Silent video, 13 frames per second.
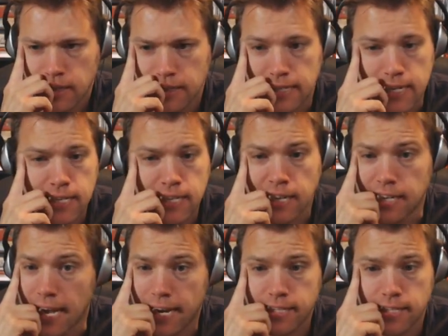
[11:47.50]

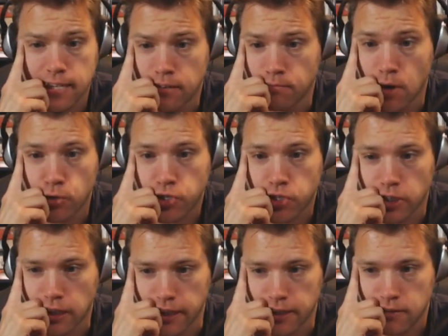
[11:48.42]
disconnected
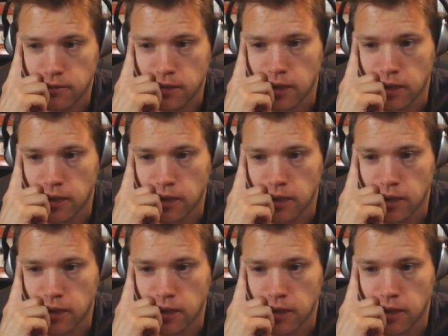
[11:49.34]
emotionally,